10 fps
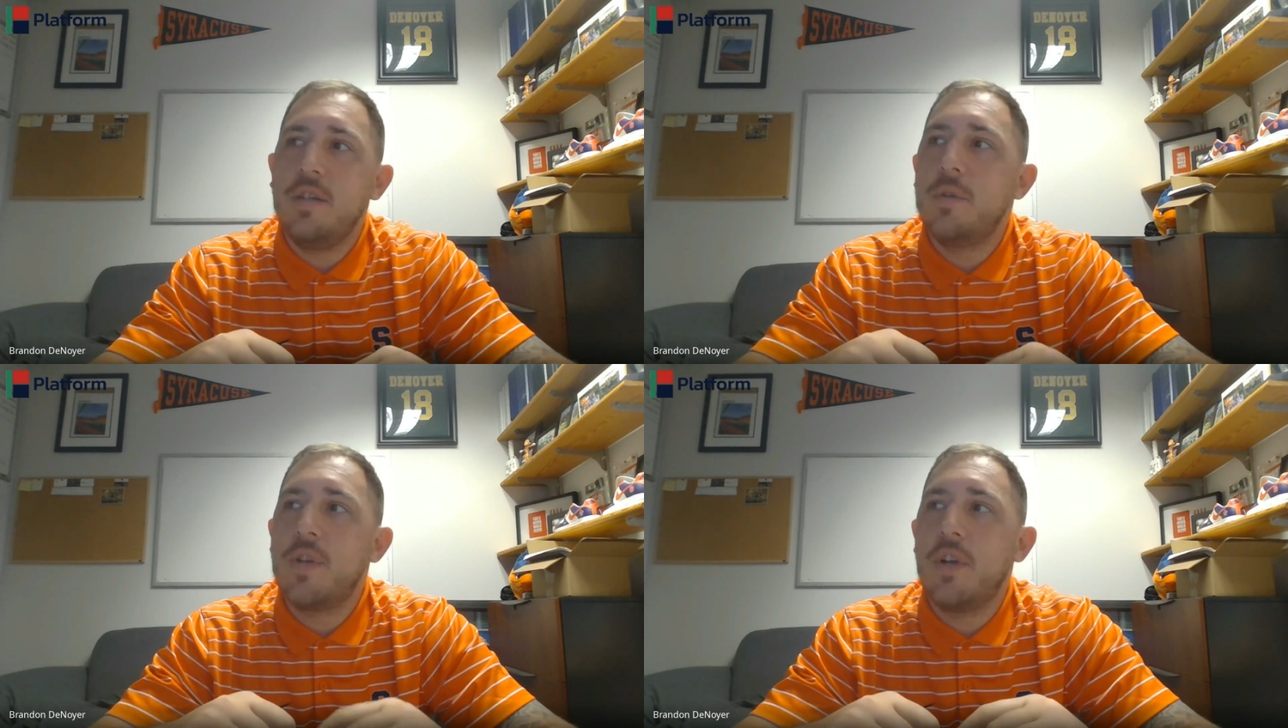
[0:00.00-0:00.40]

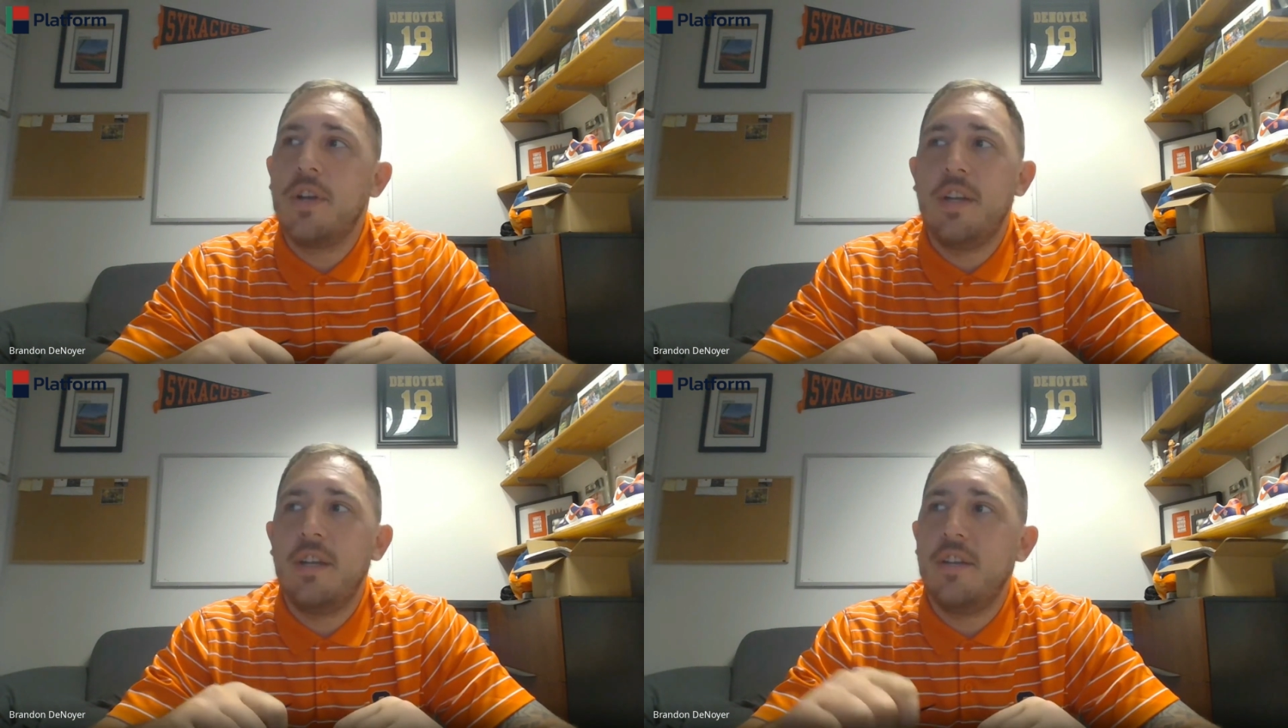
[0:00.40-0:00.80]
do you turn
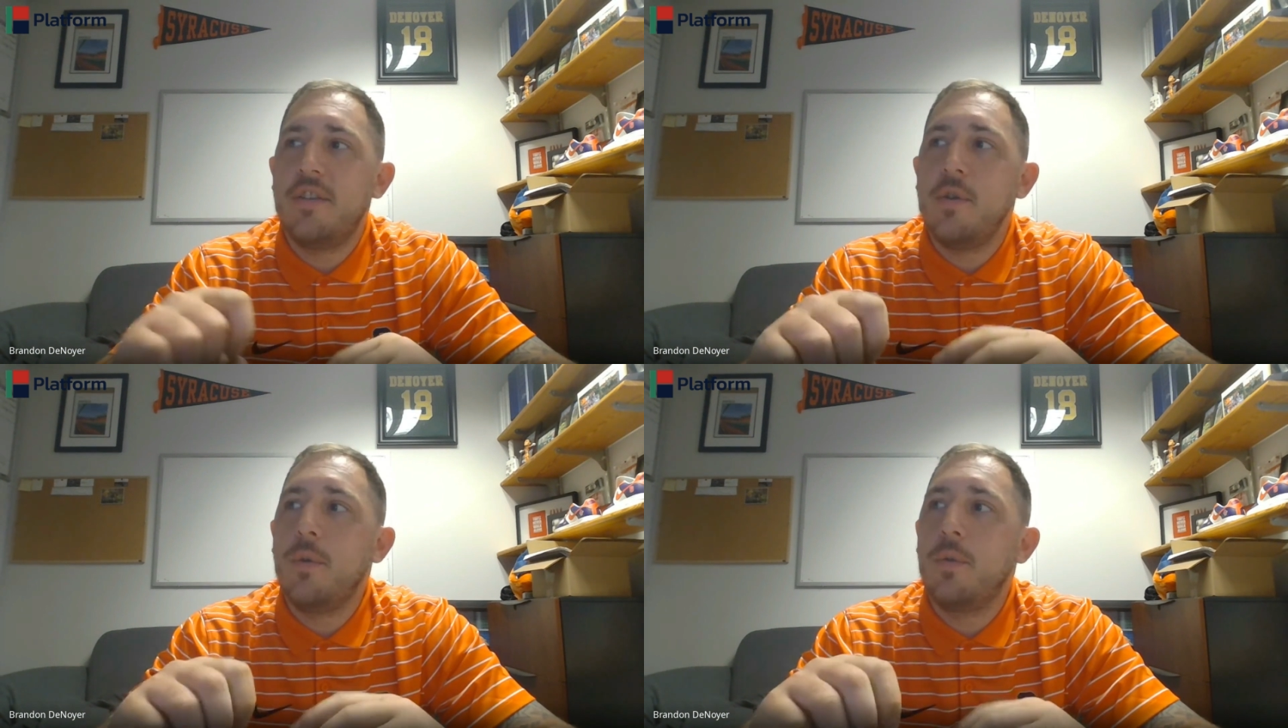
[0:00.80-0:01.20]
it into
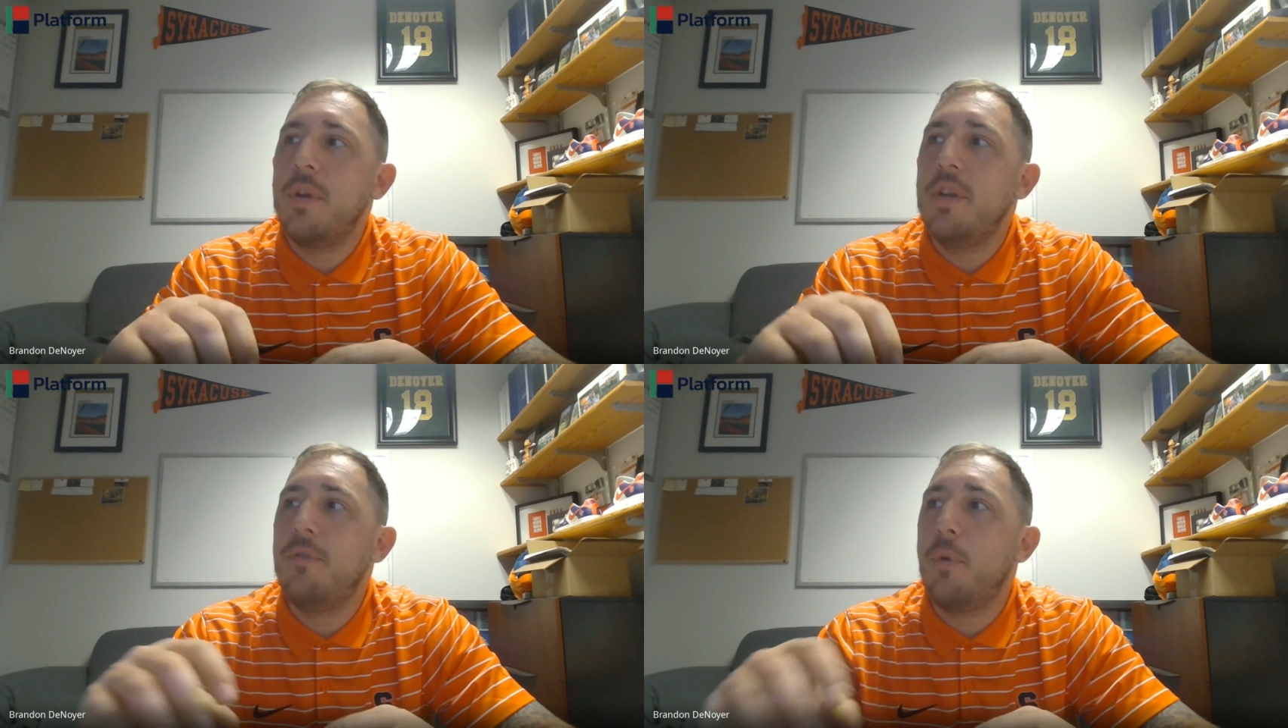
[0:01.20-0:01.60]
2,
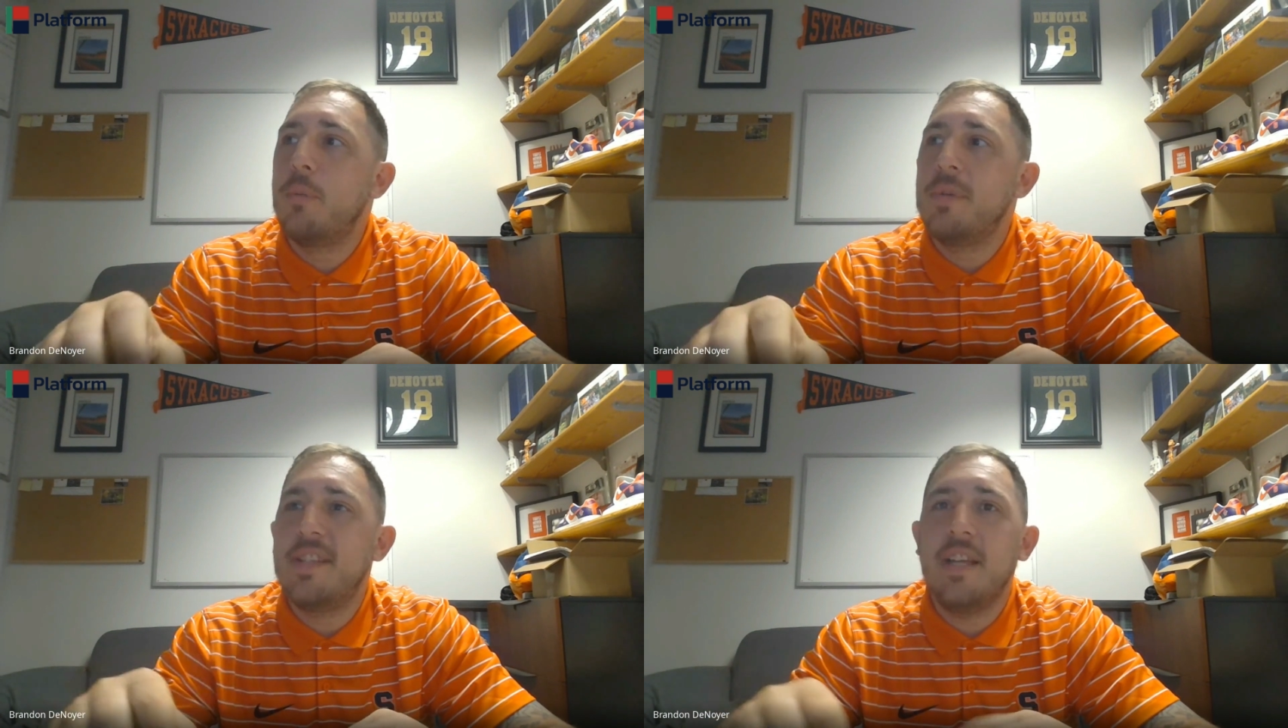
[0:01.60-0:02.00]
3,
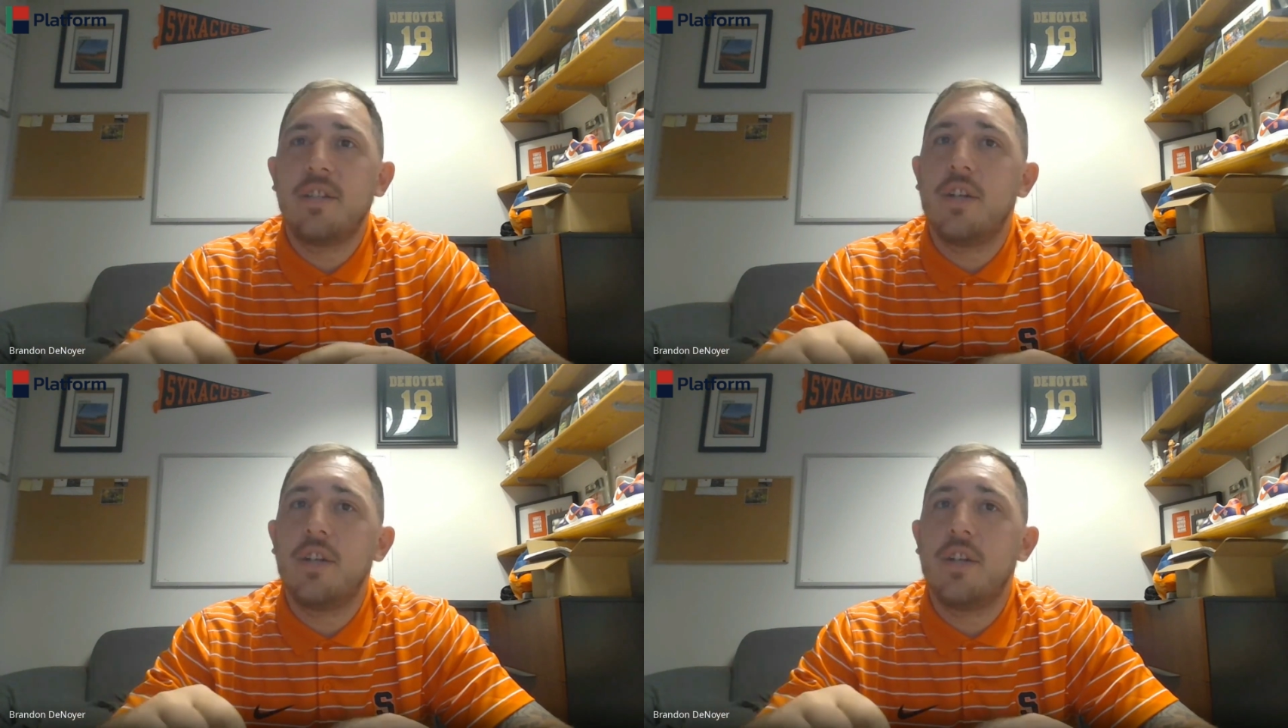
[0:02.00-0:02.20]
4 mistakes?